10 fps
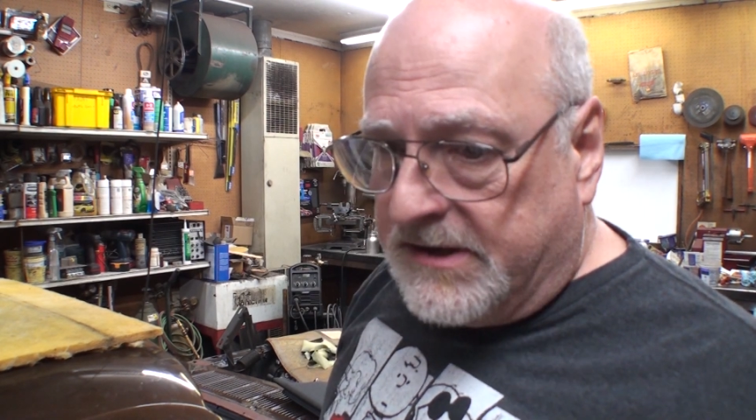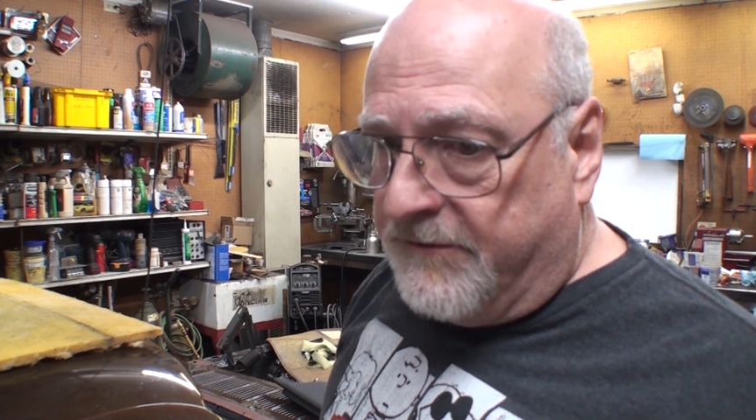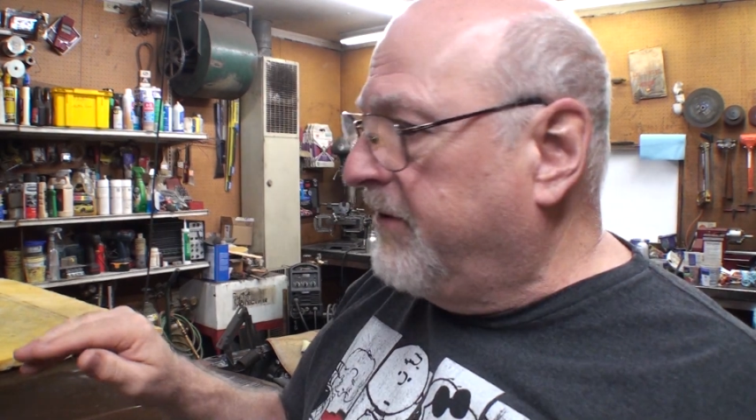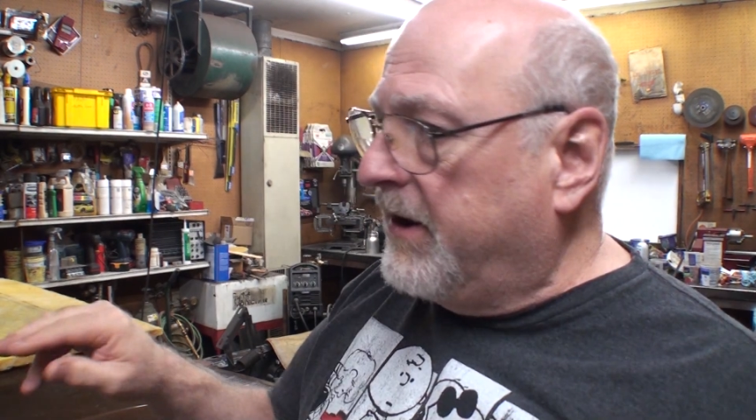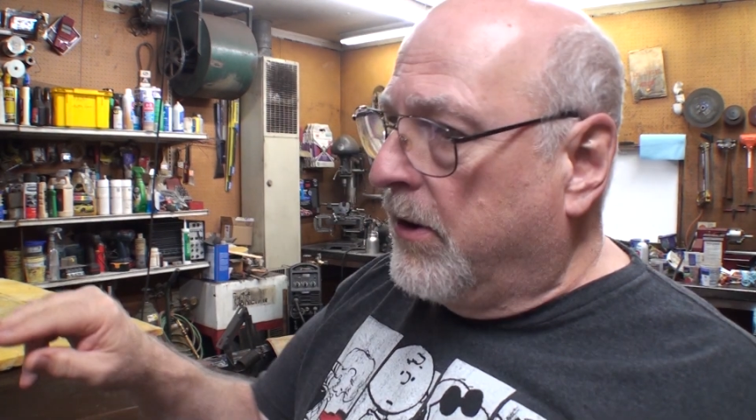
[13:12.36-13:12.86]
in the
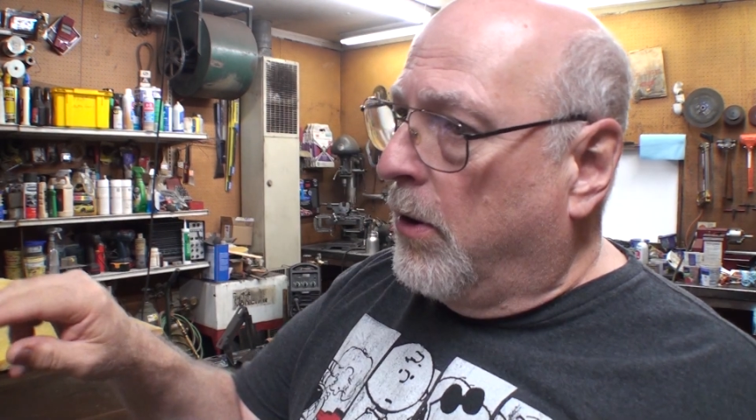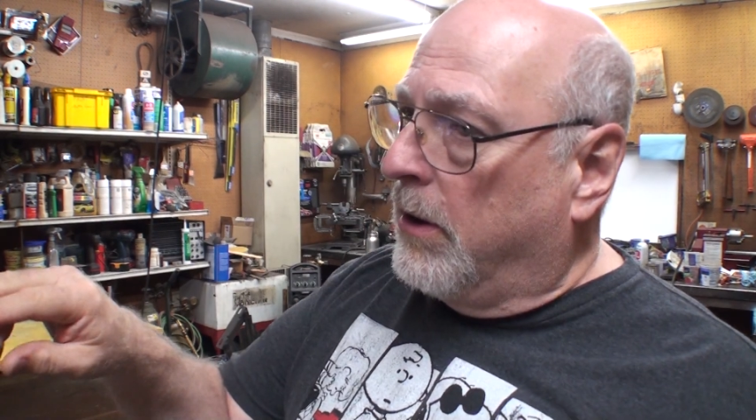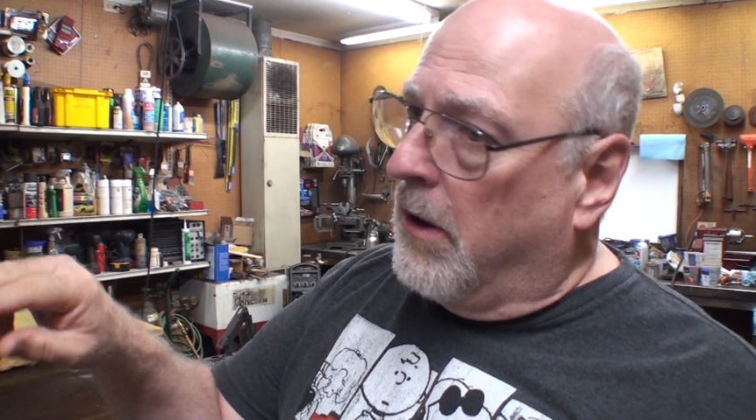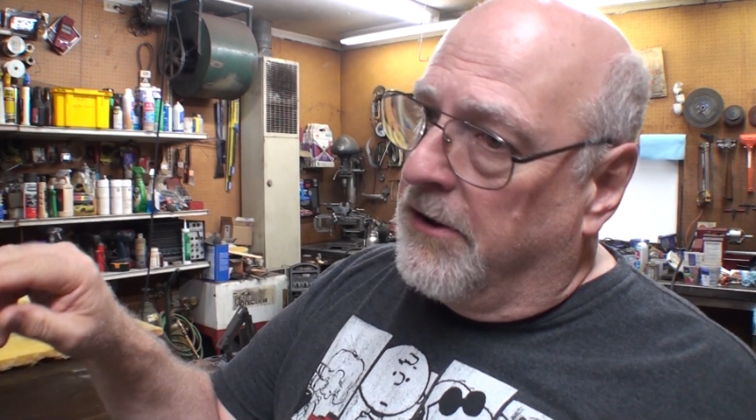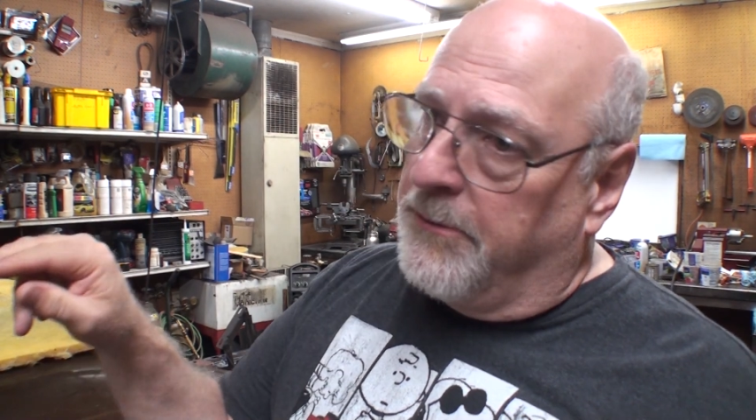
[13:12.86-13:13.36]
video
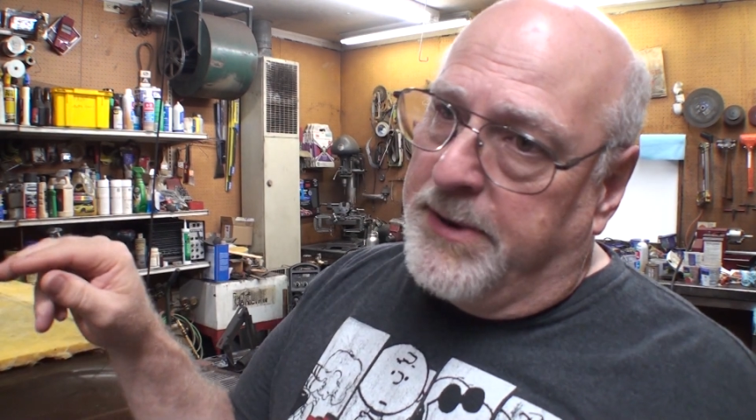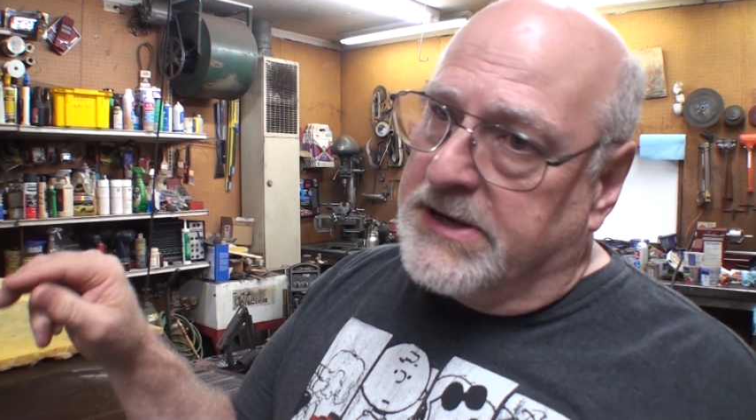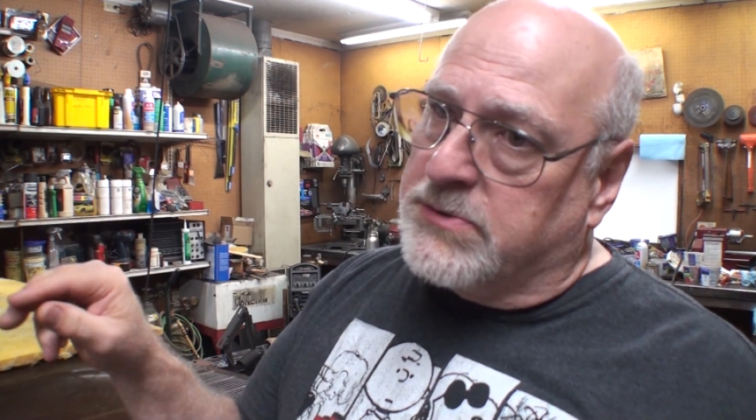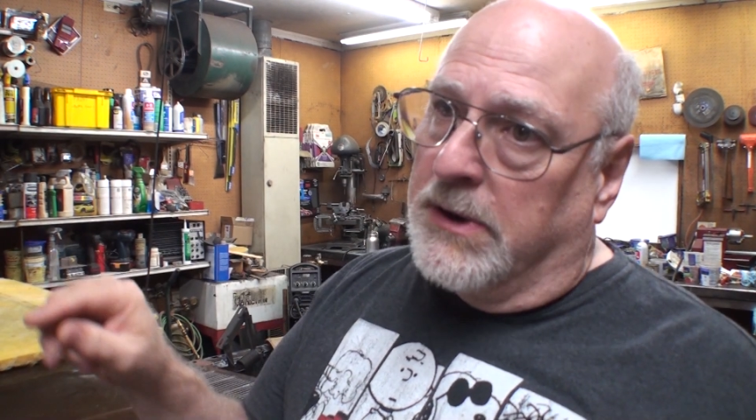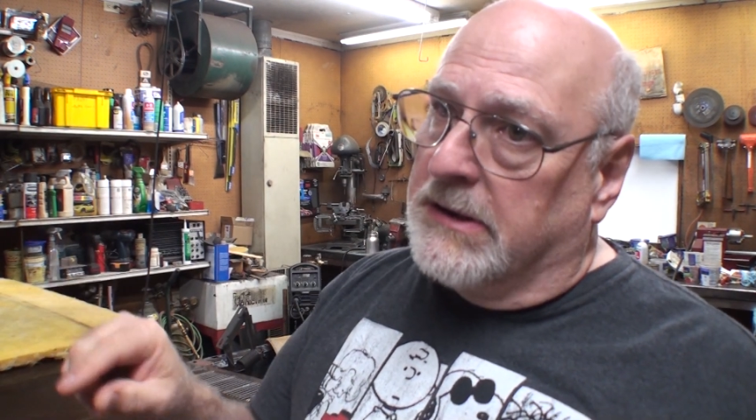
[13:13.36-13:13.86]
along the
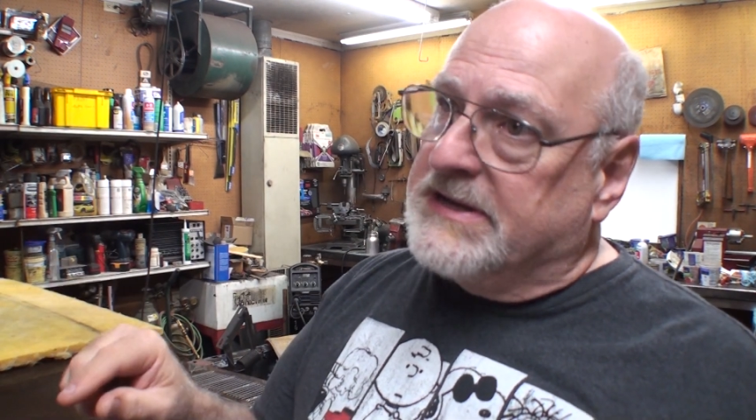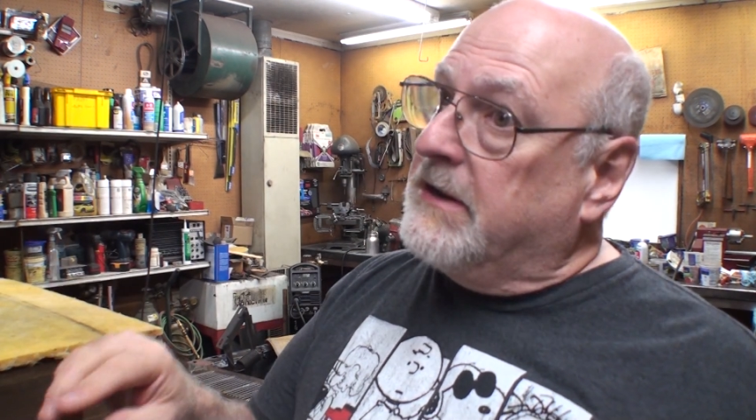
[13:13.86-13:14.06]
pinch weld,